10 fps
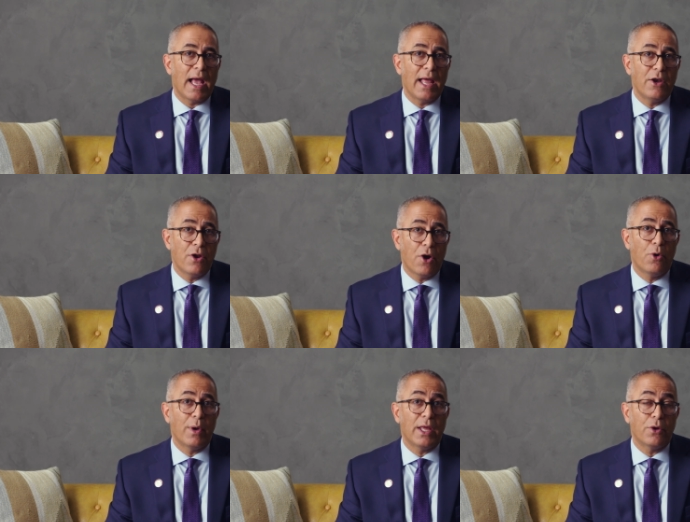and
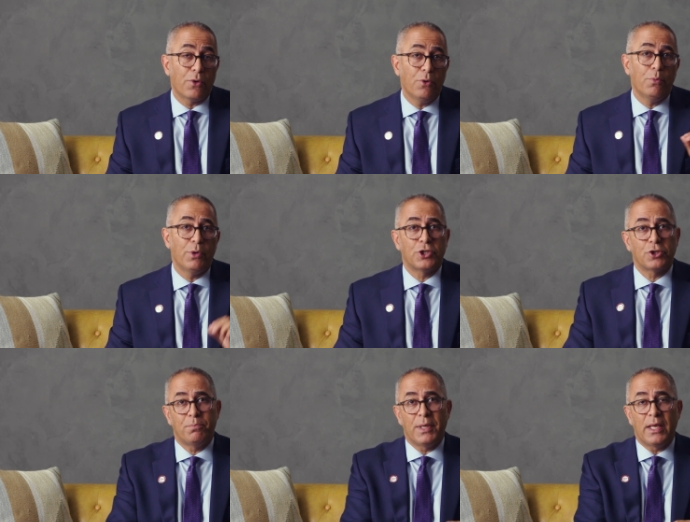know in whom we
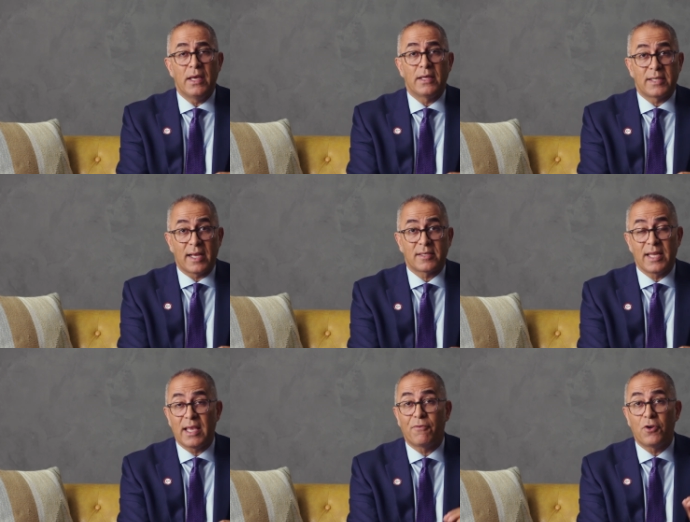should be
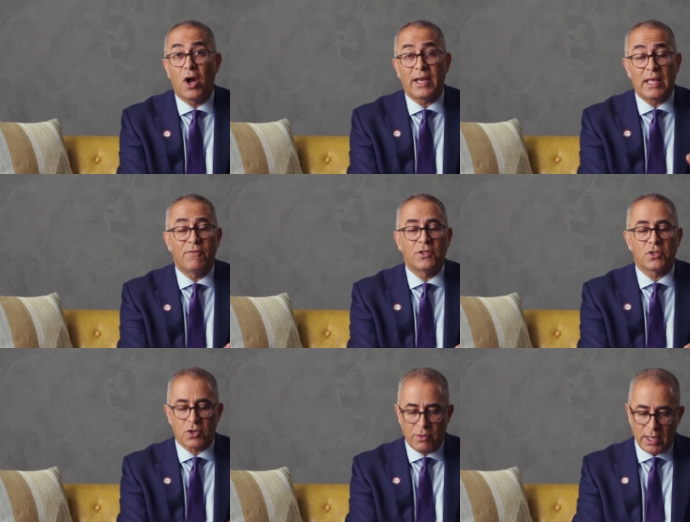testing, if not even
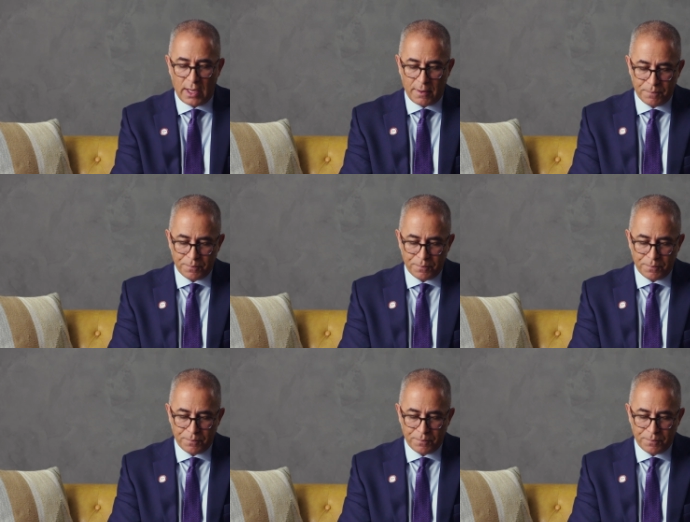screening.